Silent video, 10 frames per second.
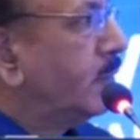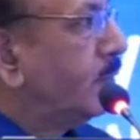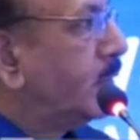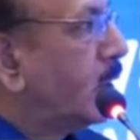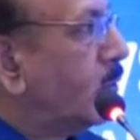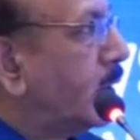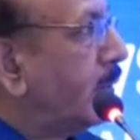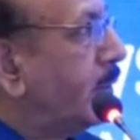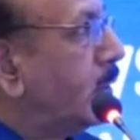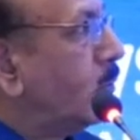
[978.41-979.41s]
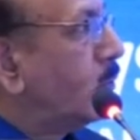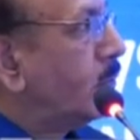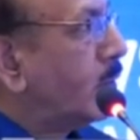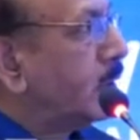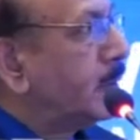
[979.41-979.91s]
without having
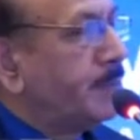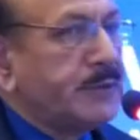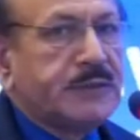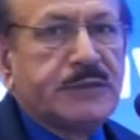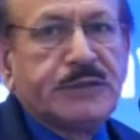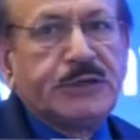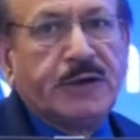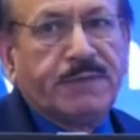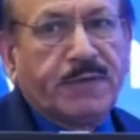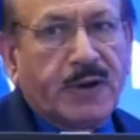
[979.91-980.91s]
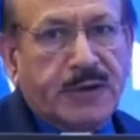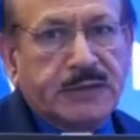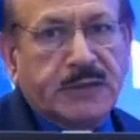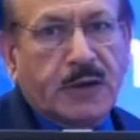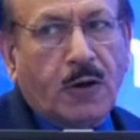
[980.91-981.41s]
known what the patient's GFR
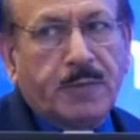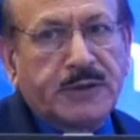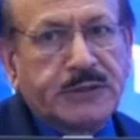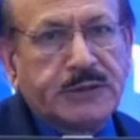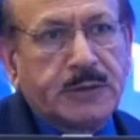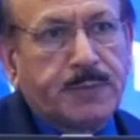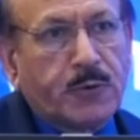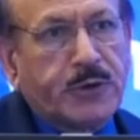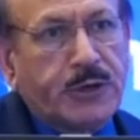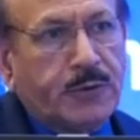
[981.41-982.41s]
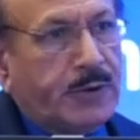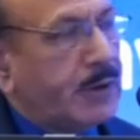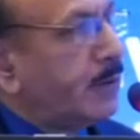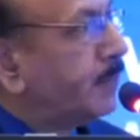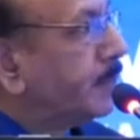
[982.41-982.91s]
is and how much is the proteinuria.